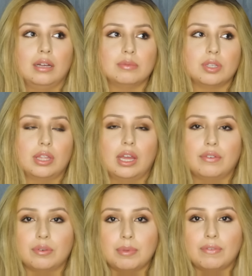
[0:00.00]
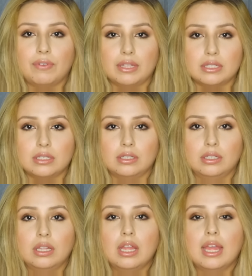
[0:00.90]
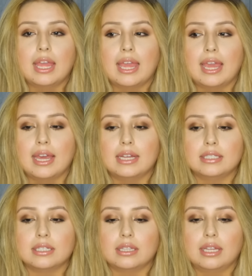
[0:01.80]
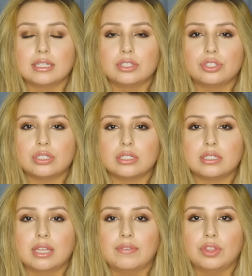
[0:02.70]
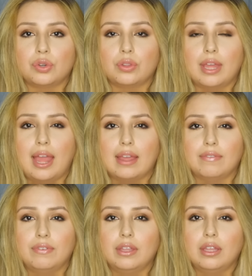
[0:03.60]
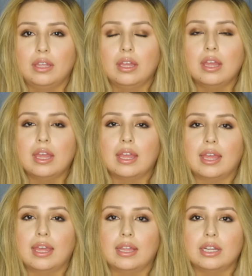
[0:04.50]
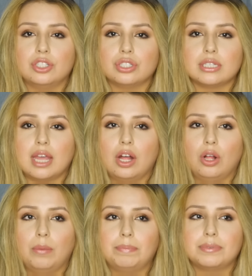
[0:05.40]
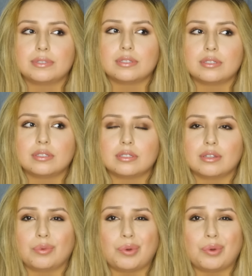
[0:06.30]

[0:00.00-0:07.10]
So they offered me fentanyl, and that's just given through the IV, and it just helps.